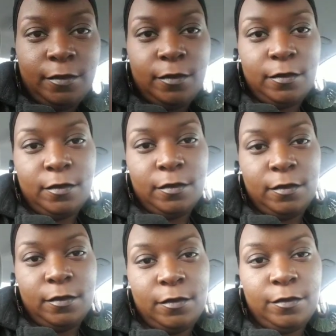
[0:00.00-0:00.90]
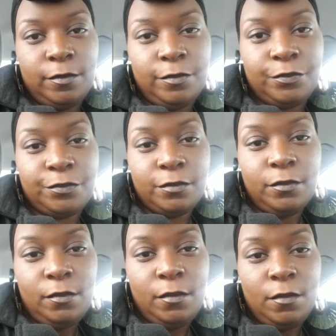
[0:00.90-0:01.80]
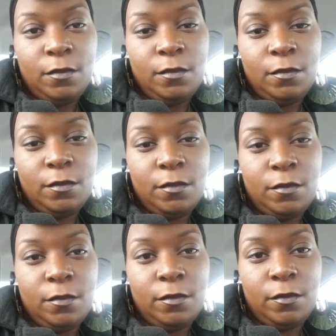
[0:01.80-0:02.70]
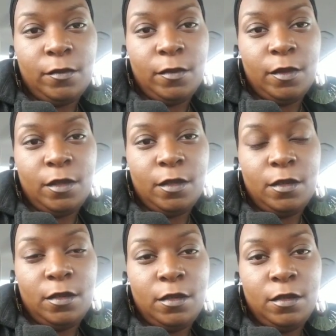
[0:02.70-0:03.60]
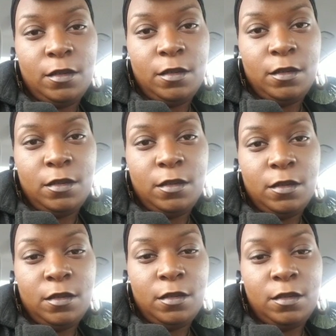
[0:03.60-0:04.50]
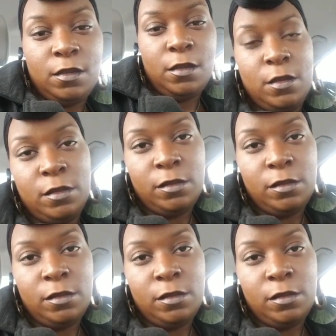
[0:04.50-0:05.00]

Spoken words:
No one is speaking in this clip.